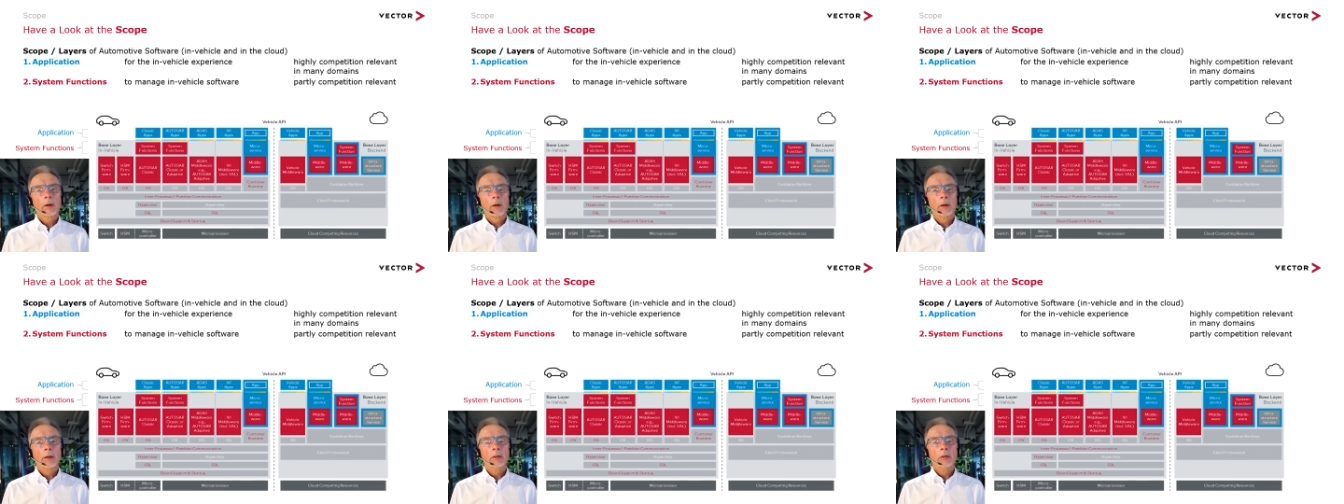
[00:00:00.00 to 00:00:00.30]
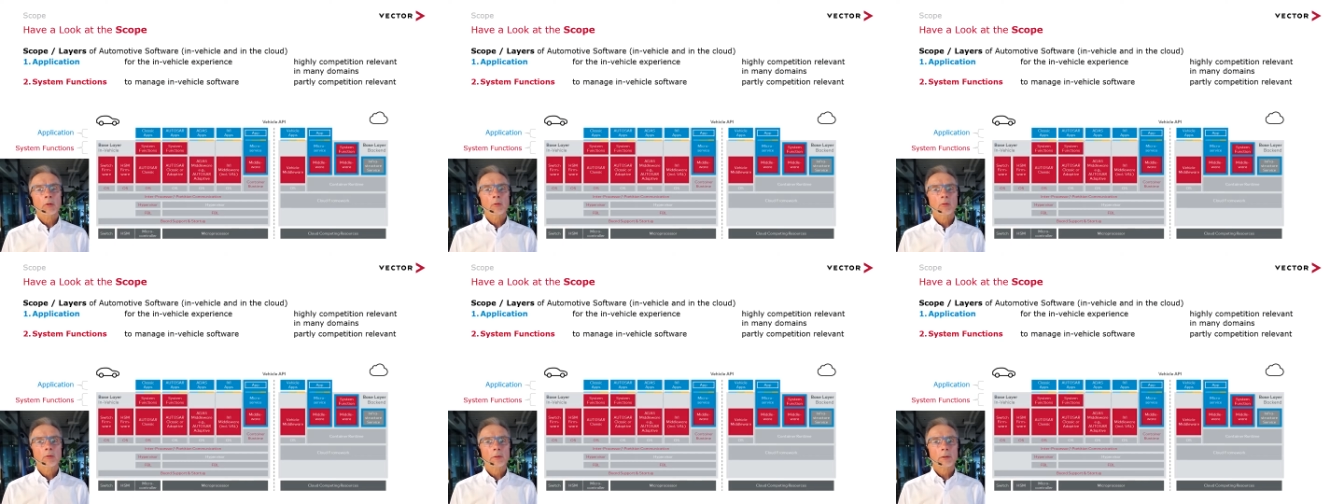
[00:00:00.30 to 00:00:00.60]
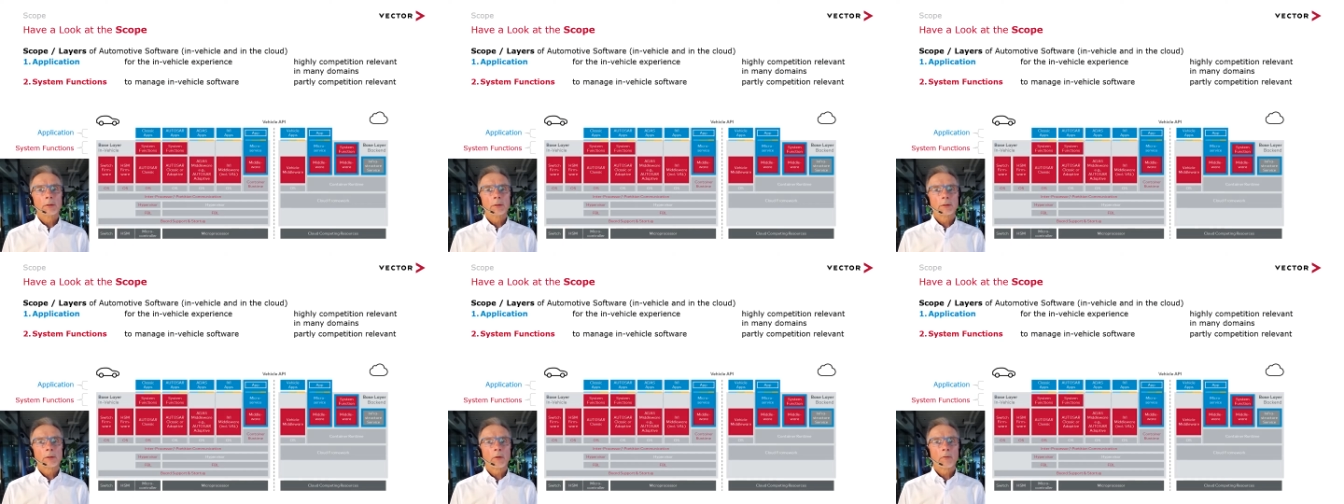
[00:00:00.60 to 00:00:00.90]
a
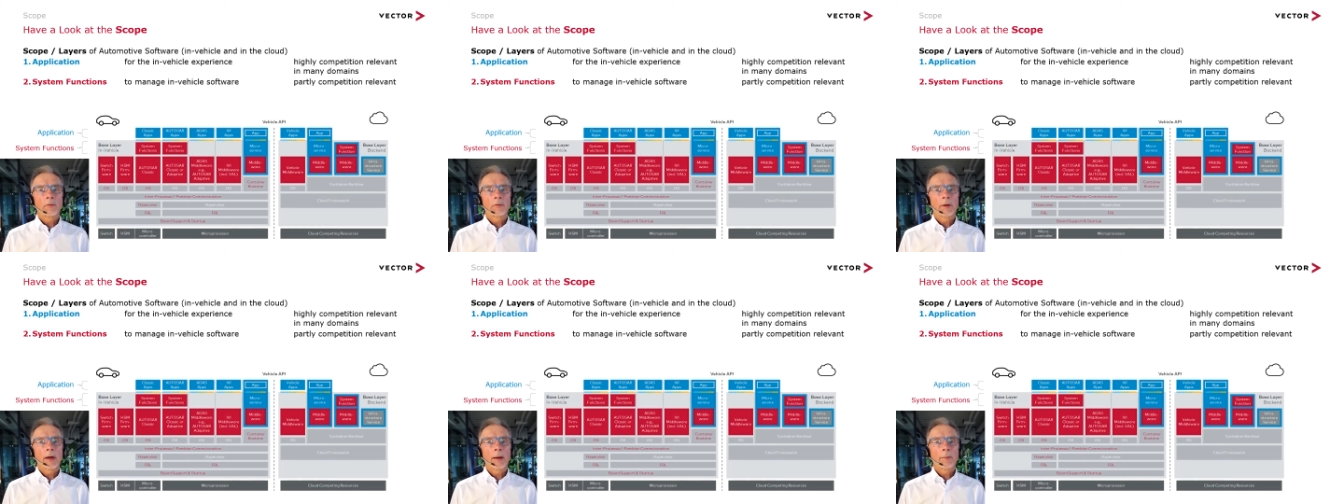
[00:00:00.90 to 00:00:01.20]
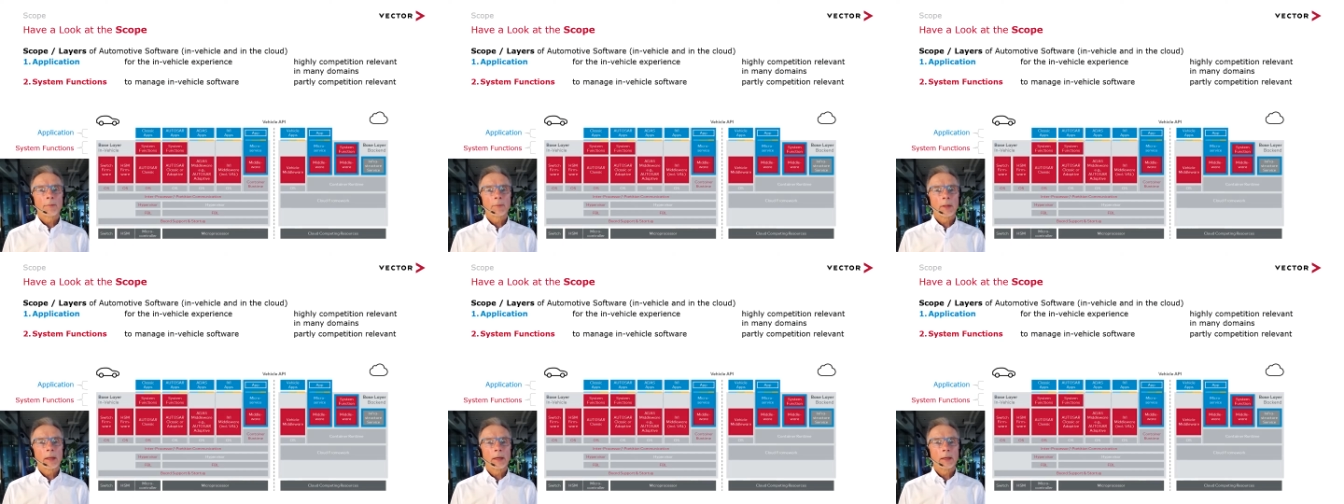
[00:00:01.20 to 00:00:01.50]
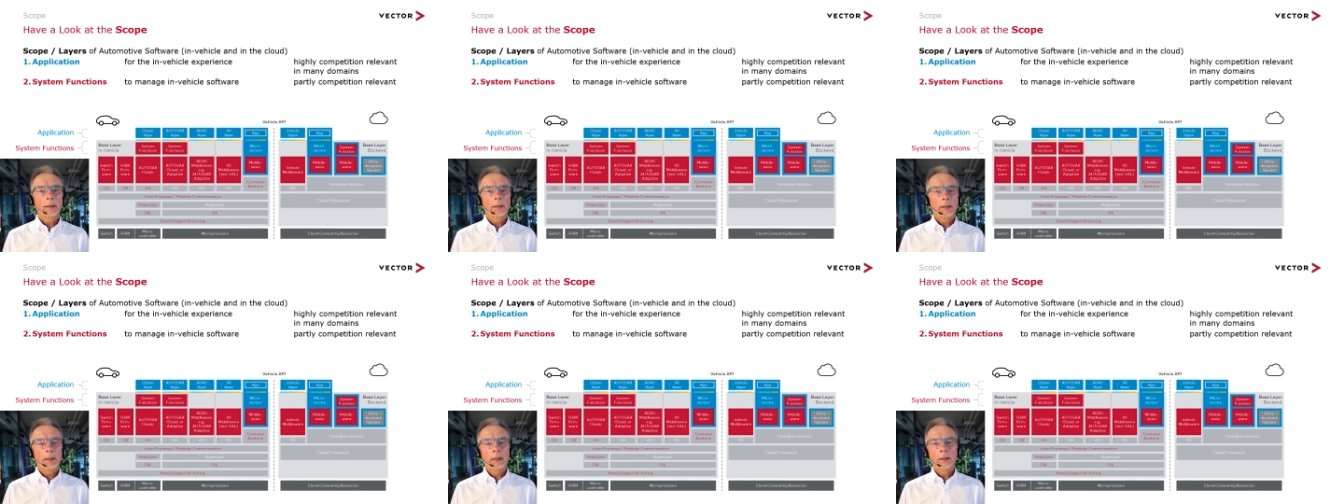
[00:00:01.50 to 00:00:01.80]
new software
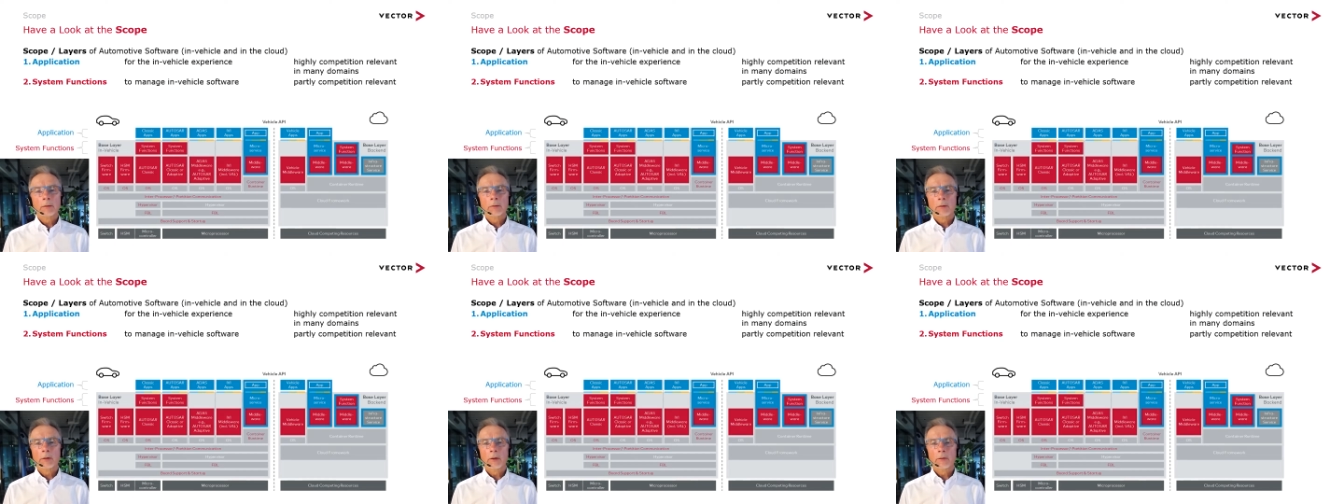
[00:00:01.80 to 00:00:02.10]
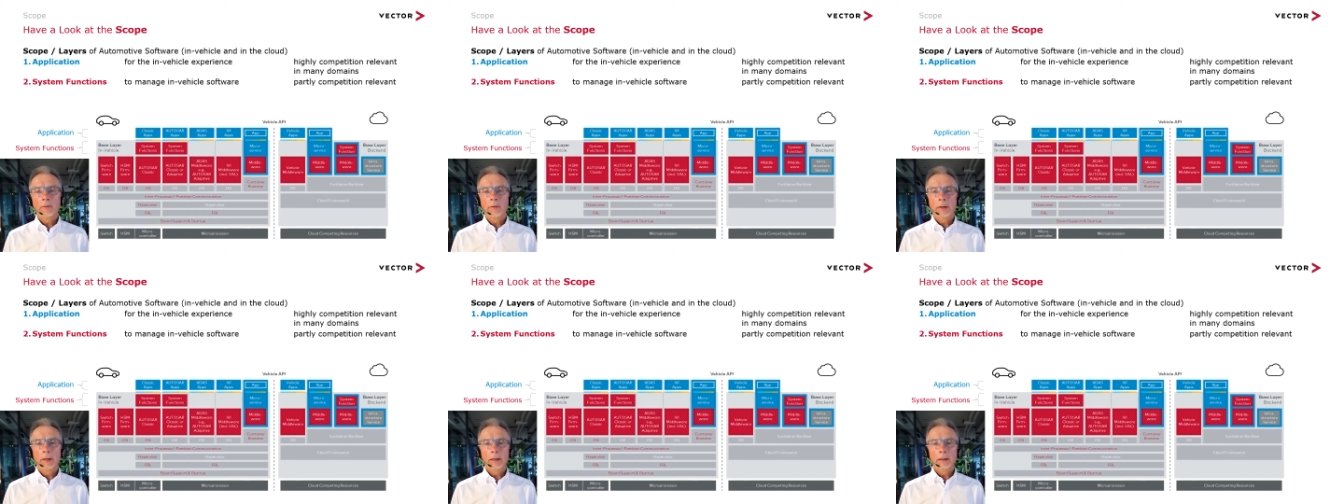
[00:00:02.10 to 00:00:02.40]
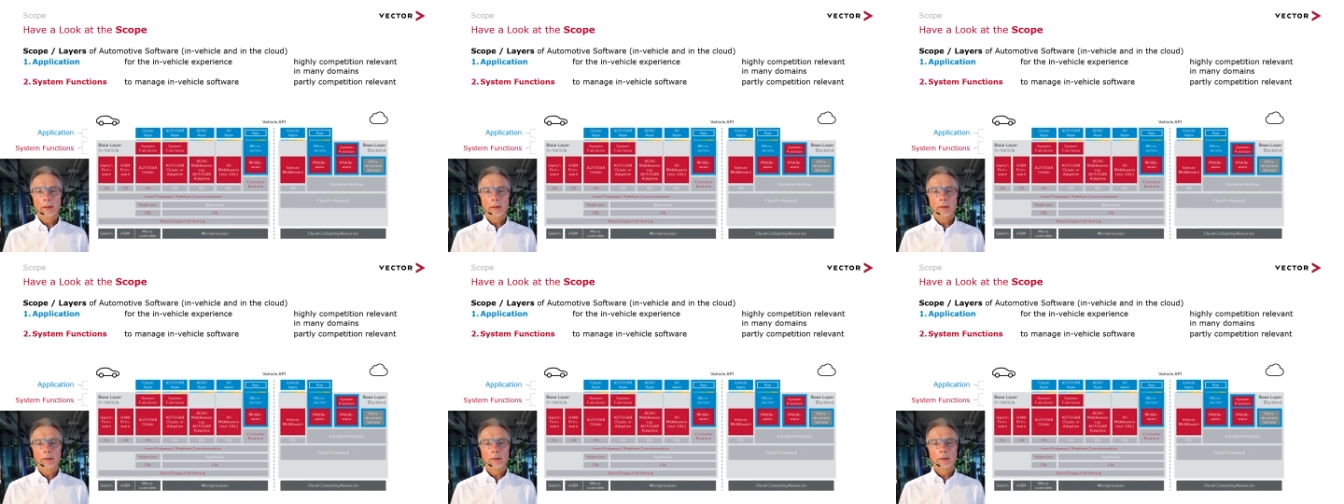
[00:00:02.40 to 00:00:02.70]
update into your
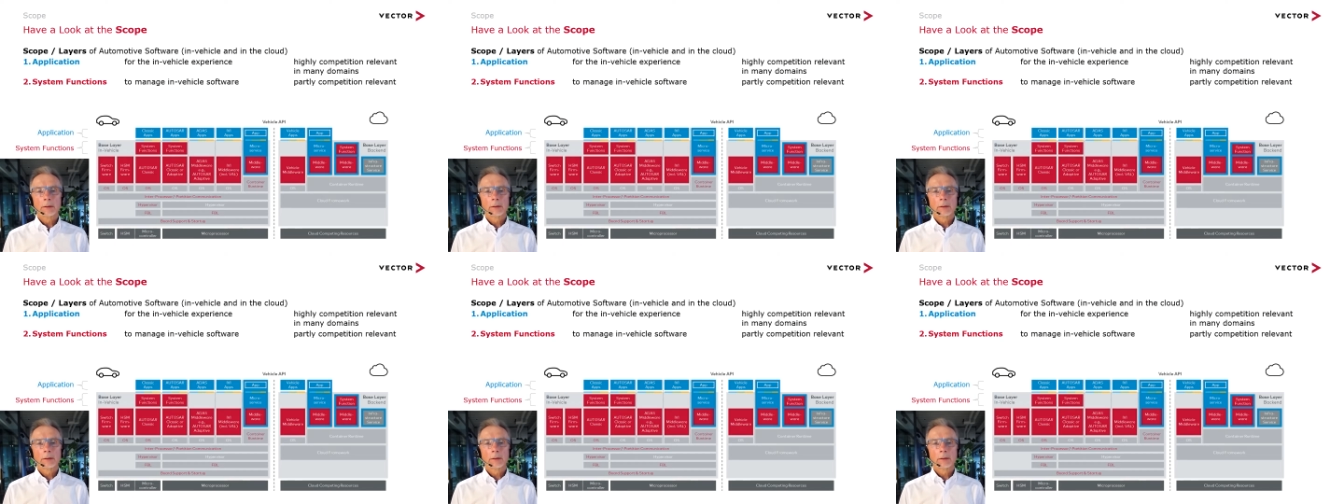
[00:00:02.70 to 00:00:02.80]
vehicle.